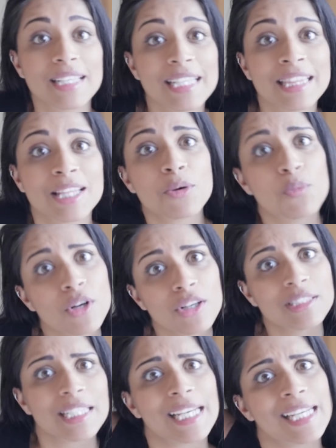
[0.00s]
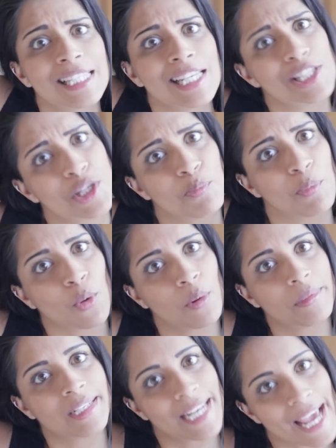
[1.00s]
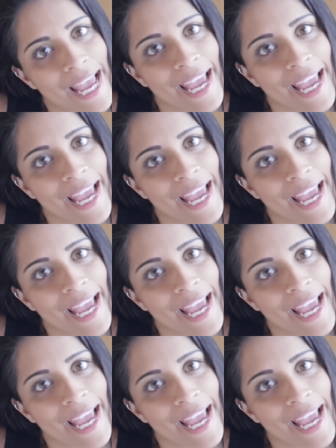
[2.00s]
in the world is Superwoman today,